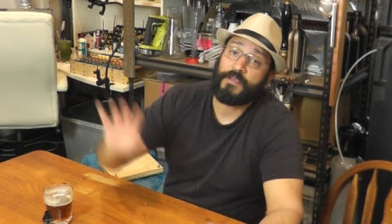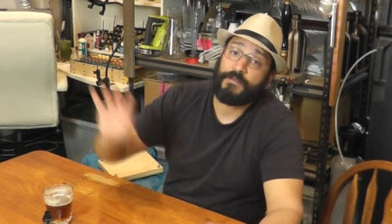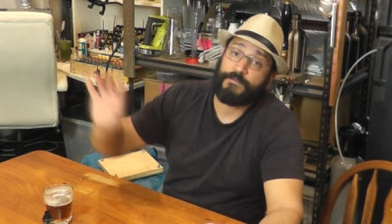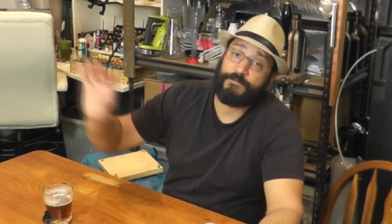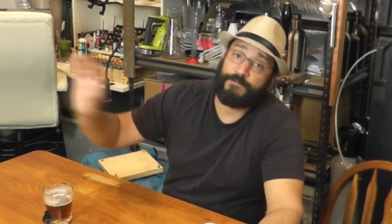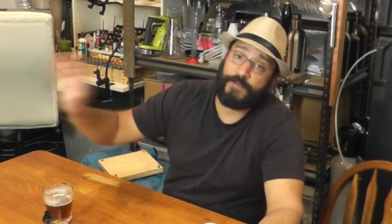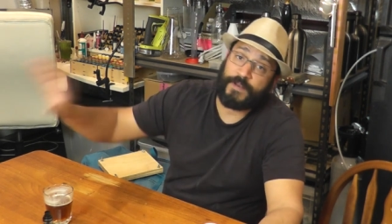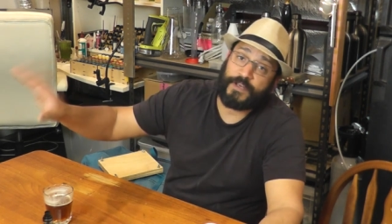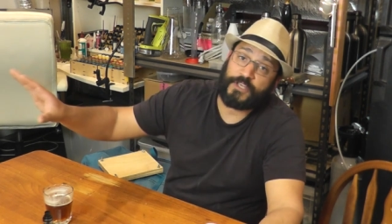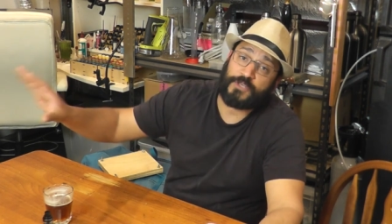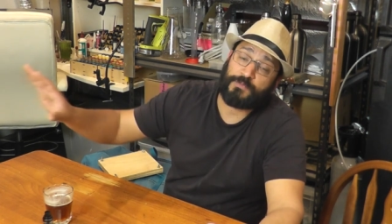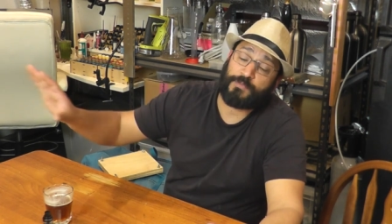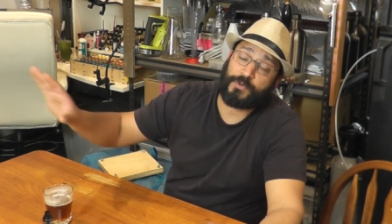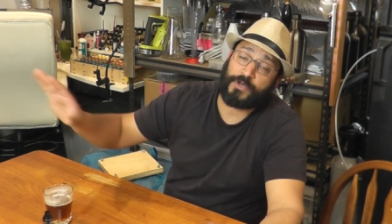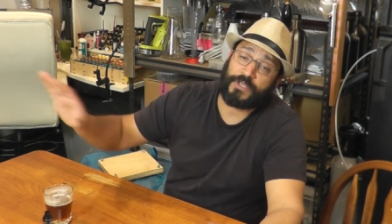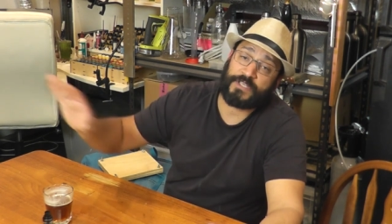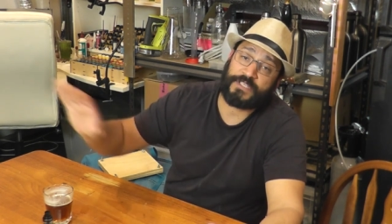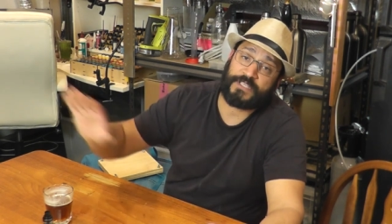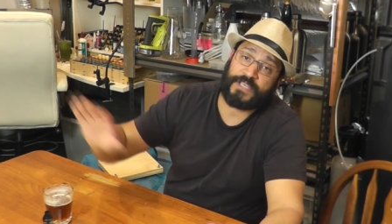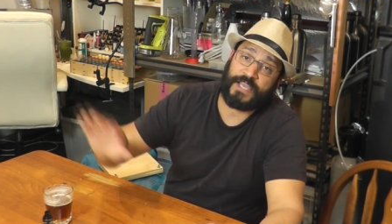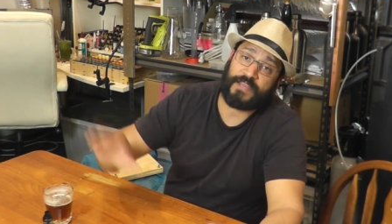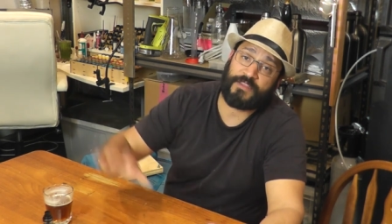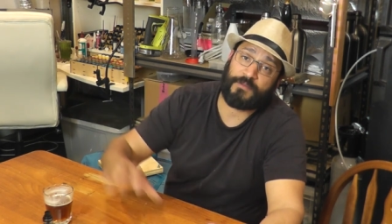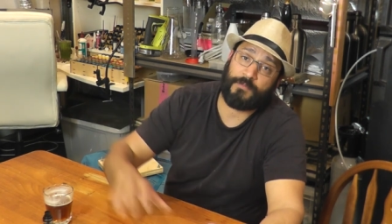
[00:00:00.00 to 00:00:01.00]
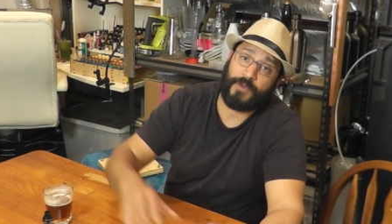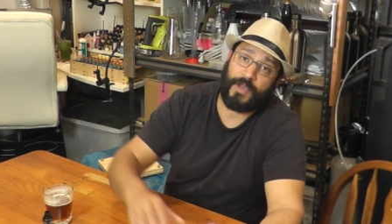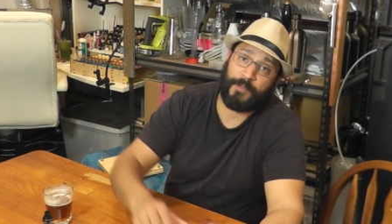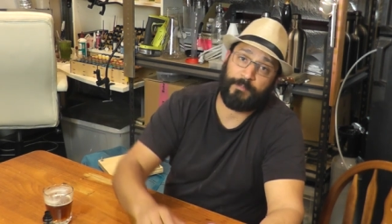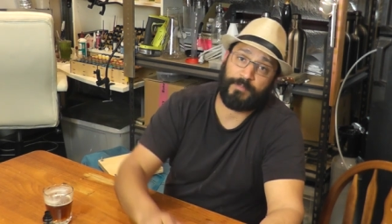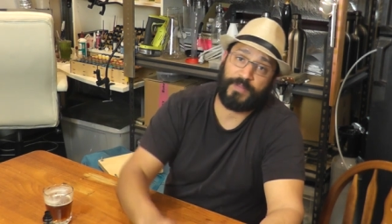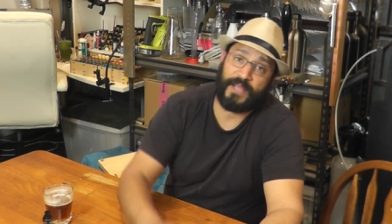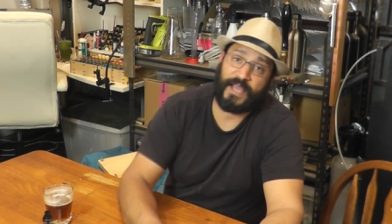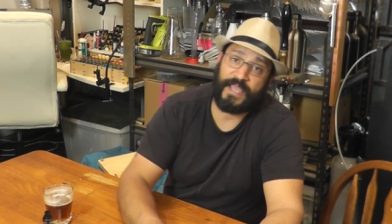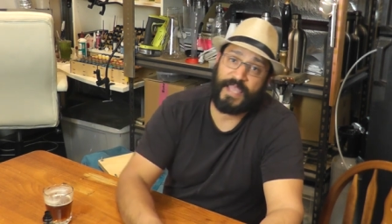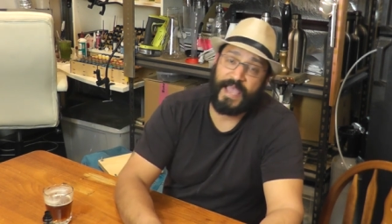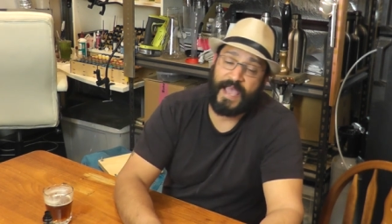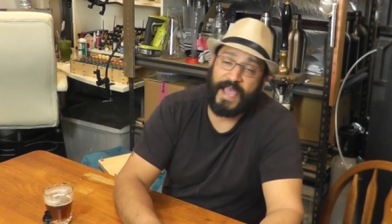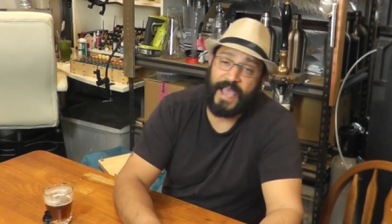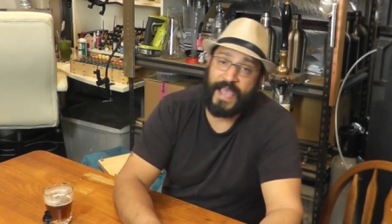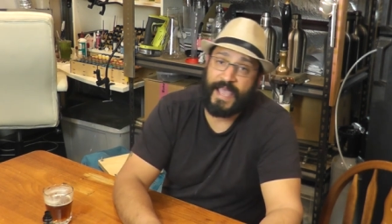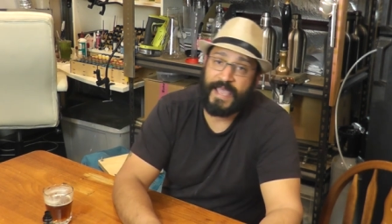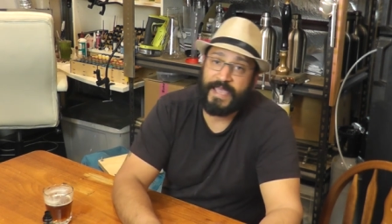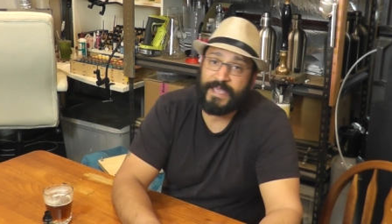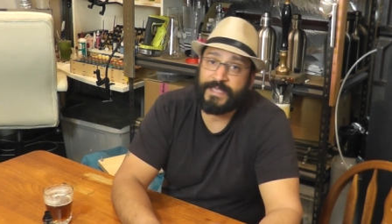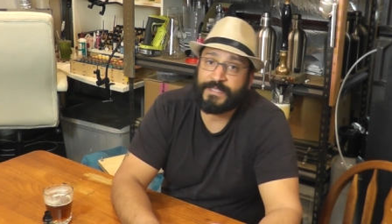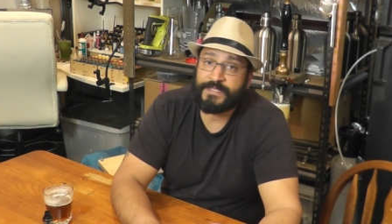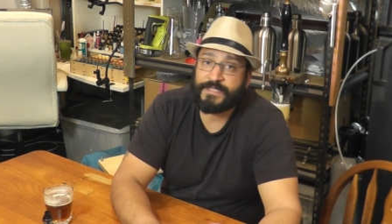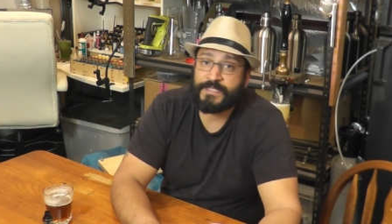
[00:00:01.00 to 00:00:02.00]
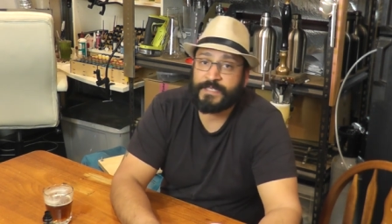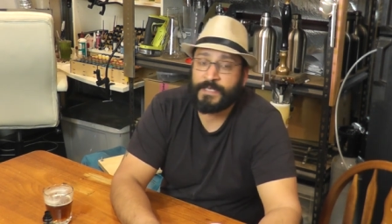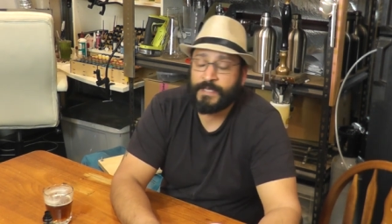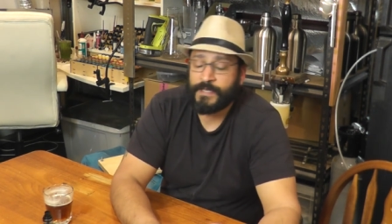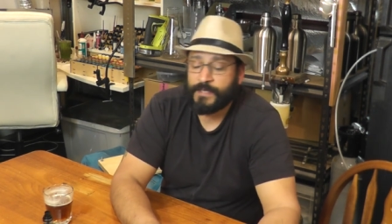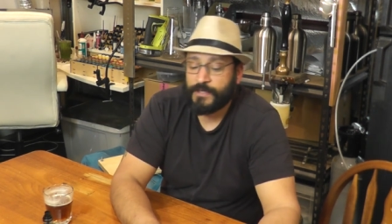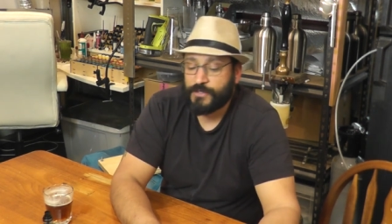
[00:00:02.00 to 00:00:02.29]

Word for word: finish putting together my player aids,